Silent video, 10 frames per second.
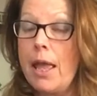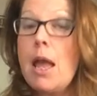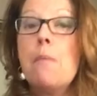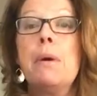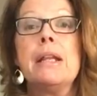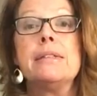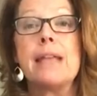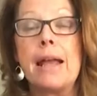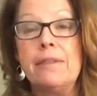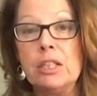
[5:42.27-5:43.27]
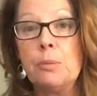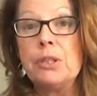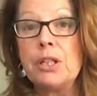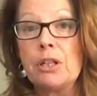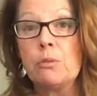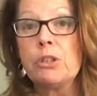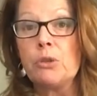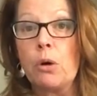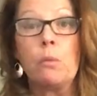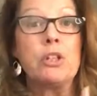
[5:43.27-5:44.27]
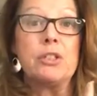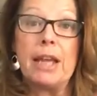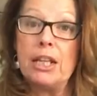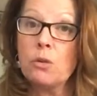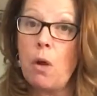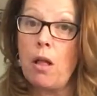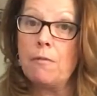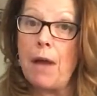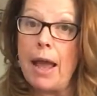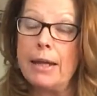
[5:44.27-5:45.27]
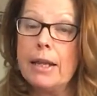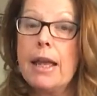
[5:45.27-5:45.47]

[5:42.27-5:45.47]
But inside this particular resort, which is age qualified,